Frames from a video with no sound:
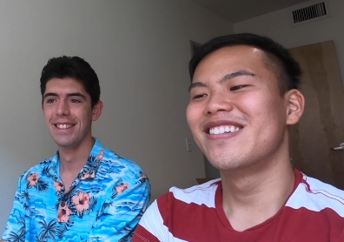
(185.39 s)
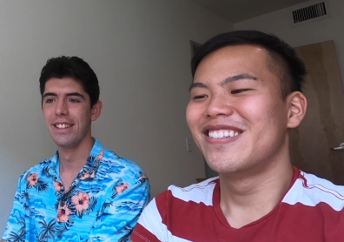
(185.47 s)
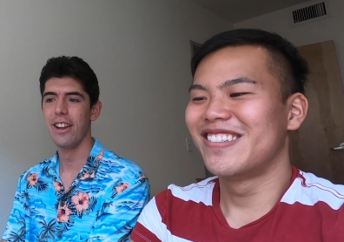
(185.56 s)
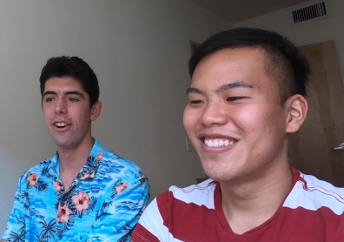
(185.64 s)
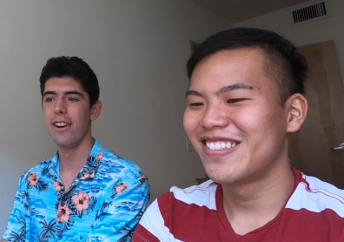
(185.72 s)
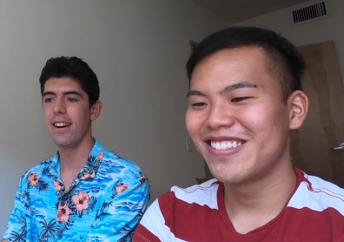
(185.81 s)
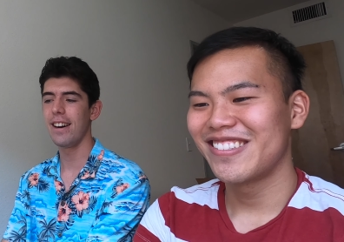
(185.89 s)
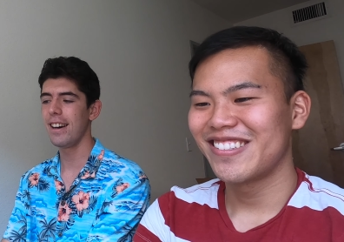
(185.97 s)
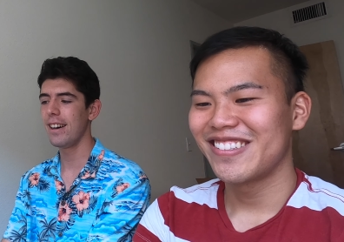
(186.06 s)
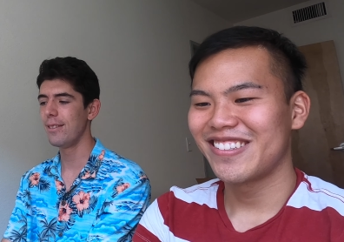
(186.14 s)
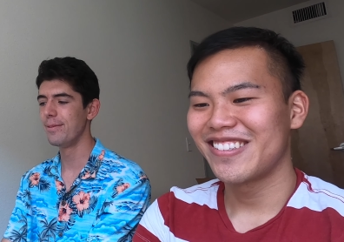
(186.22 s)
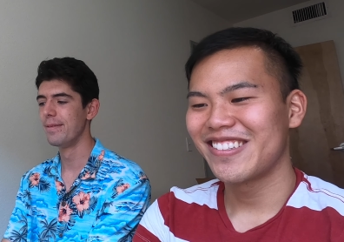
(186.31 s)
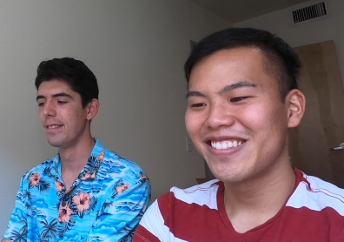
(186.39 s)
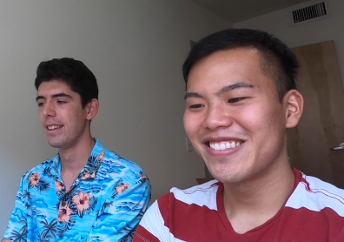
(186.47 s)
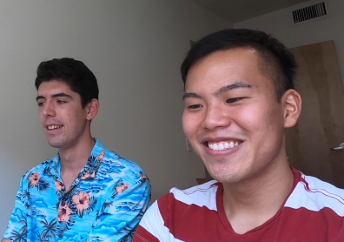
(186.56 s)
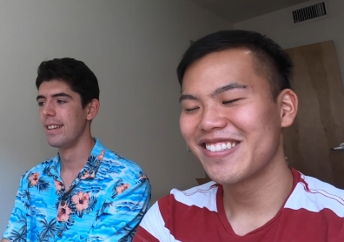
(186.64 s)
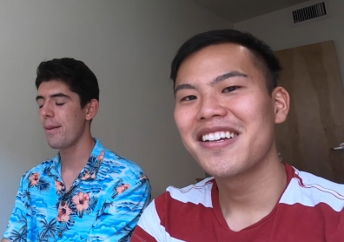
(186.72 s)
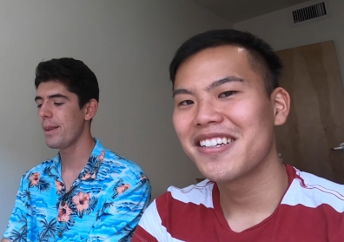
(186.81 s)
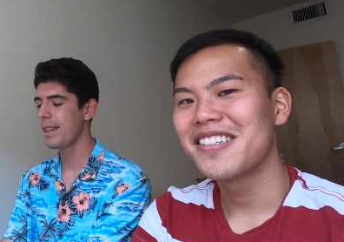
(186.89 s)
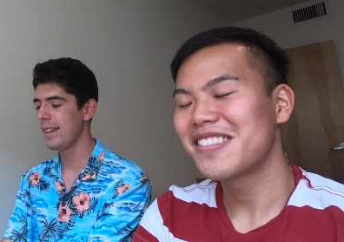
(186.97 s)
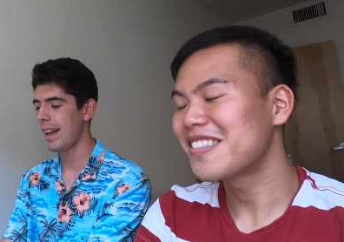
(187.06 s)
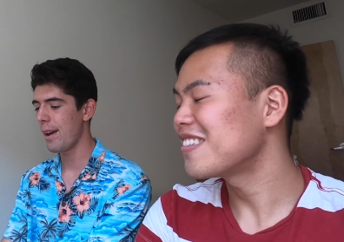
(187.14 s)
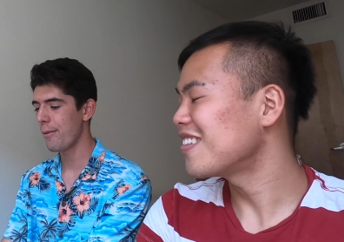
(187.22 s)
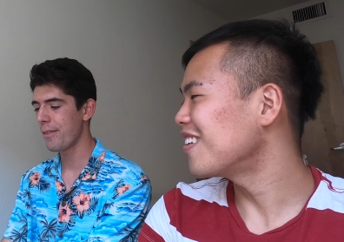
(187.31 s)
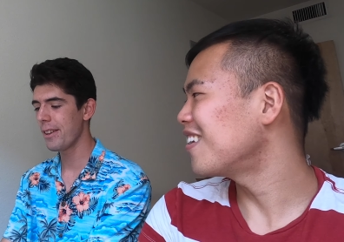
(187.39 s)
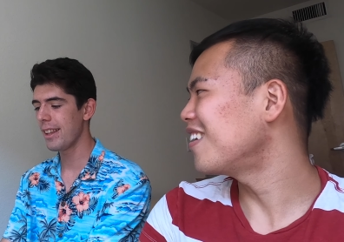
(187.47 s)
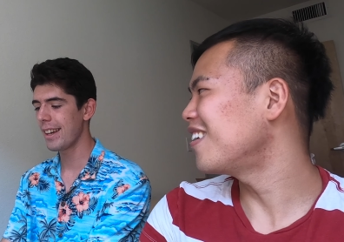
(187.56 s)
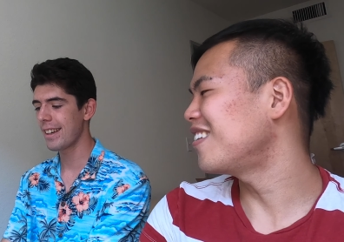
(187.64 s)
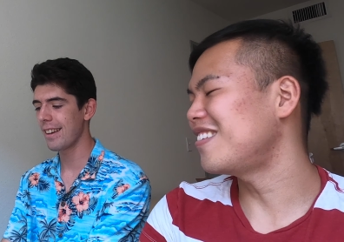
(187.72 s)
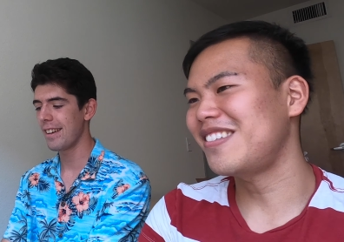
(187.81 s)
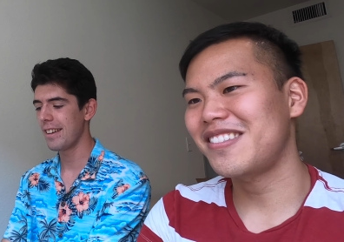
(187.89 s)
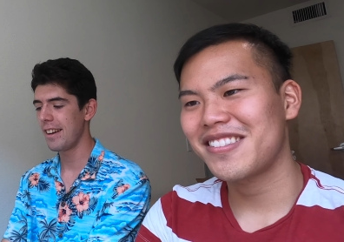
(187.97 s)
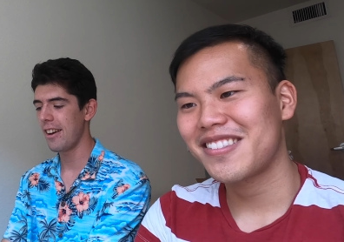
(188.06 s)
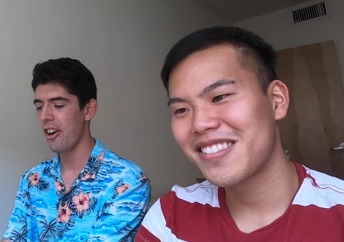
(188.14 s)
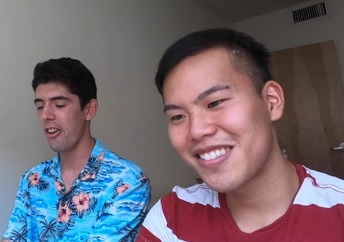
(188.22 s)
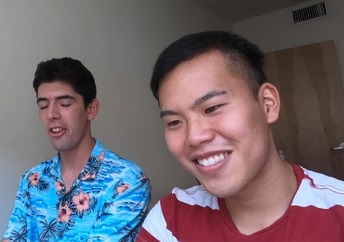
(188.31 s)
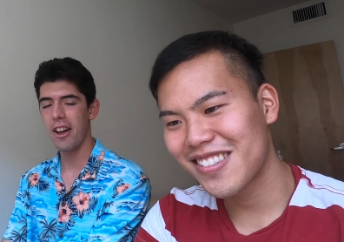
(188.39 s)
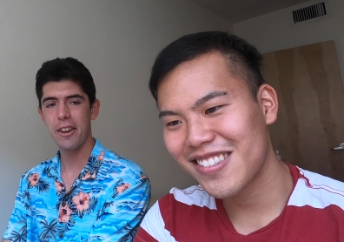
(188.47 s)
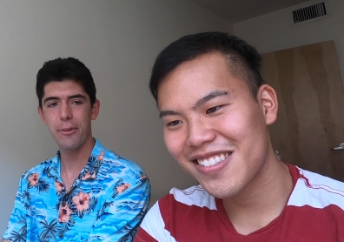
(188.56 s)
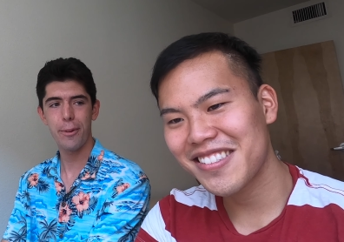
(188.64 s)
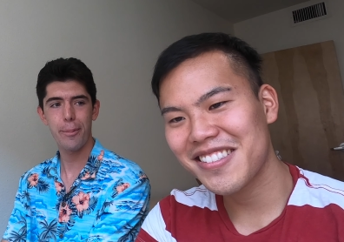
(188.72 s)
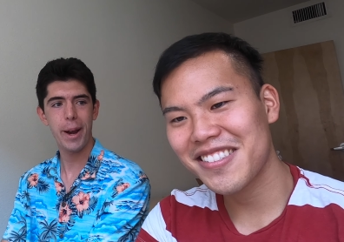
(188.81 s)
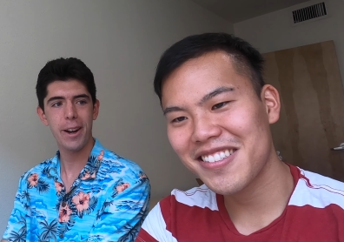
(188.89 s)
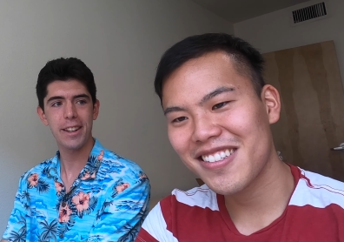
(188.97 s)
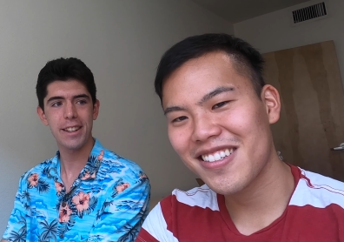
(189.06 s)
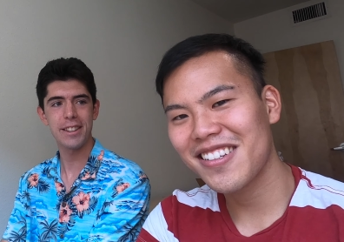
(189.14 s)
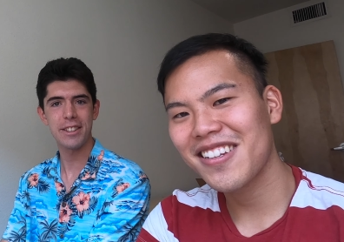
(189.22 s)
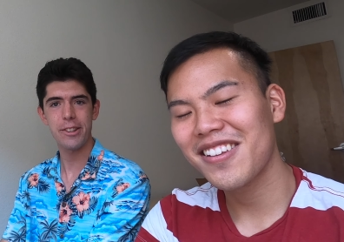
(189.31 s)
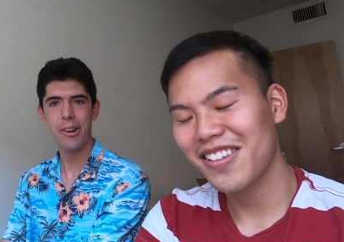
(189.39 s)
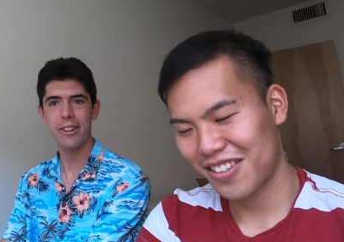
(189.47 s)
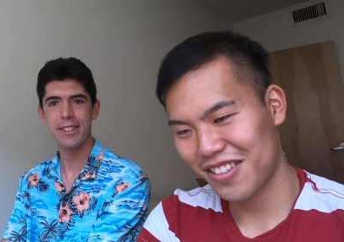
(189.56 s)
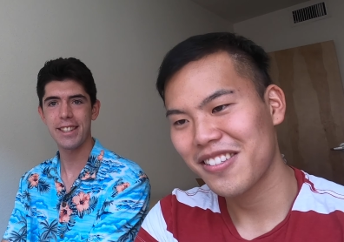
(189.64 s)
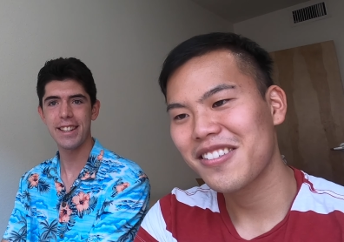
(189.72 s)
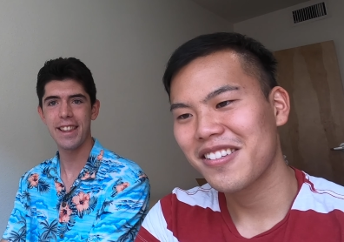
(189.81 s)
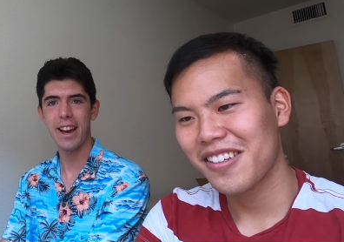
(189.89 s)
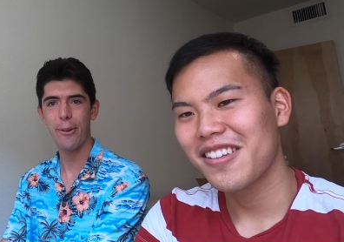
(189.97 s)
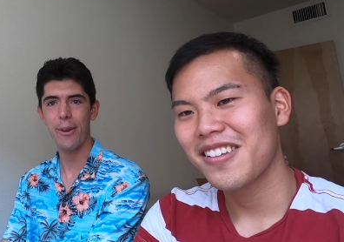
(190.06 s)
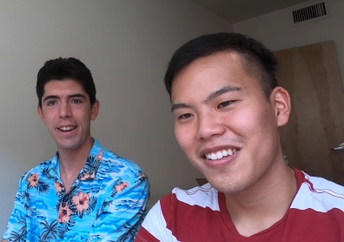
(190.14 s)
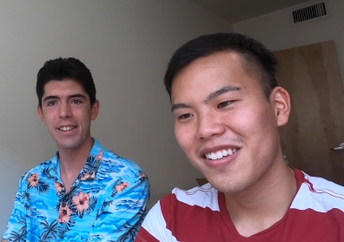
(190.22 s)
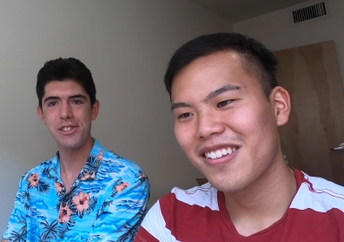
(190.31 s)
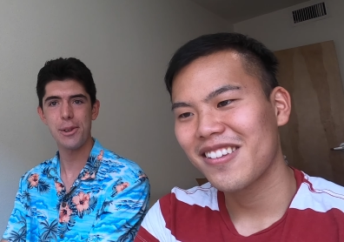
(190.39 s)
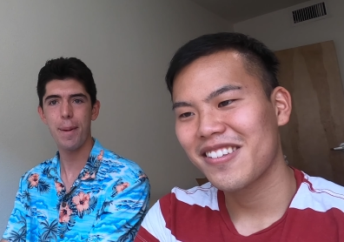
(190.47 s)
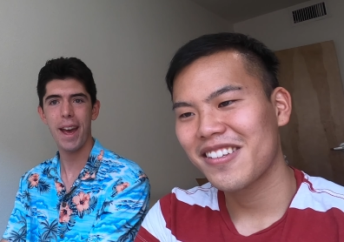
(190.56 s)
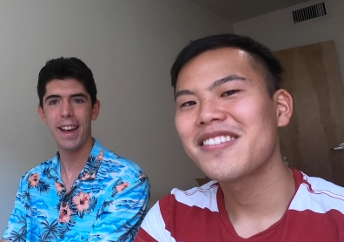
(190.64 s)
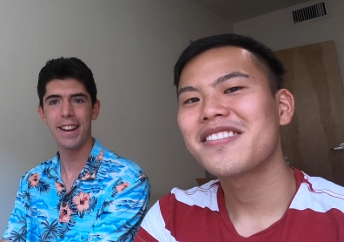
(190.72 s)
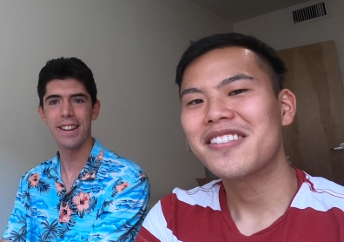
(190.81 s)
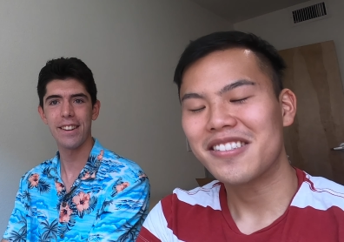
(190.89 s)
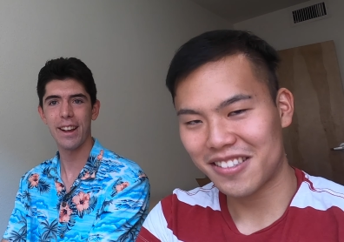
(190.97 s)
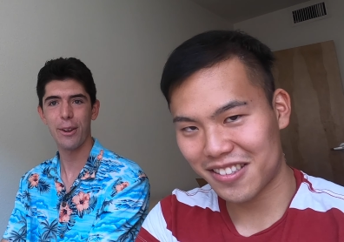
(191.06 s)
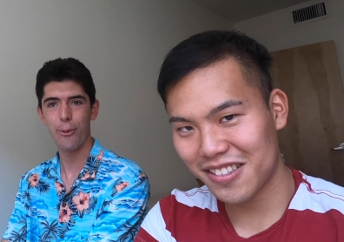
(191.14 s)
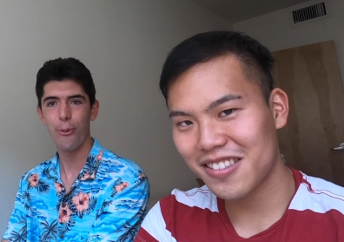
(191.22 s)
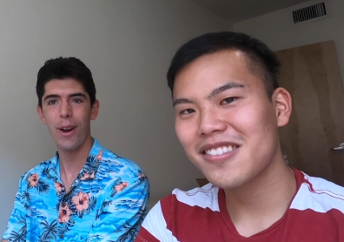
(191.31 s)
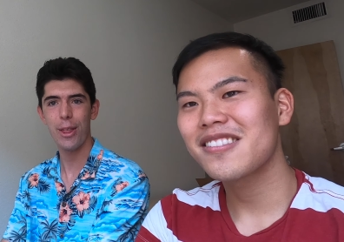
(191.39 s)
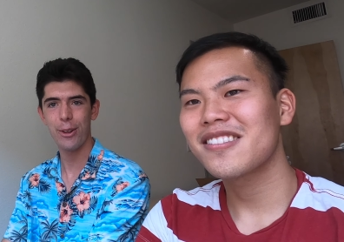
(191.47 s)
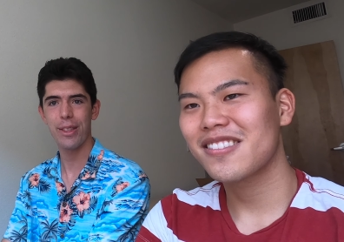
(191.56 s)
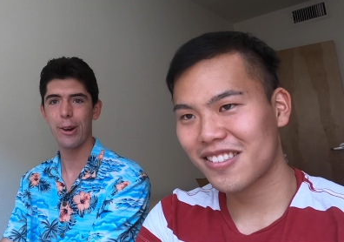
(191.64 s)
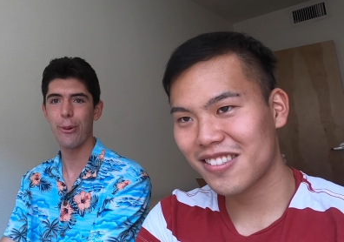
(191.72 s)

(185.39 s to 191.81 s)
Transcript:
Speaker 1: No, um, I mean, I feel like a lot of Americans are seen that way in Japan, like whether